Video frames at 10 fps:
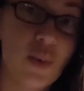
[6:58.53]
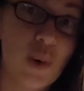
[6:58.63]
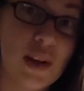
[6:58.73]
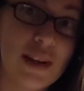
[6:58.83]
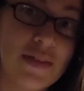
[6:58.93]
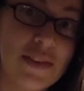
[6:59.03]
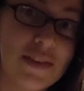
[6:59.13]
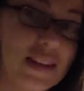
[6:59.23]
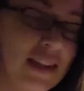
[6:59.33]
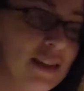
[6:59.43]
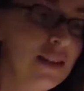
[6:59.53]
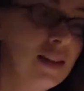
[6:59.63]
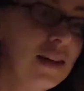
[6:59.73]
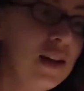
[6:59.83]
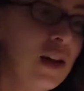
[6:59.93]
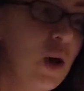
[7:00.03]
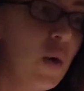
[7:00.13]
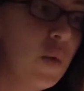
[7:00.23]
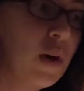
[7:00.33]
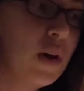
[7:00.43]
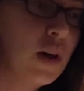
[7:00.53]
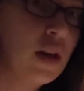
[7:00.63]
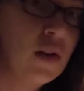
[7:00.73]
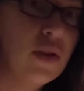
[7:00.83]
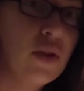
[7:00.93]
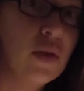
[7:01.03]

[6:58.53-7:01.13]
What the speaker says: 115, we're going to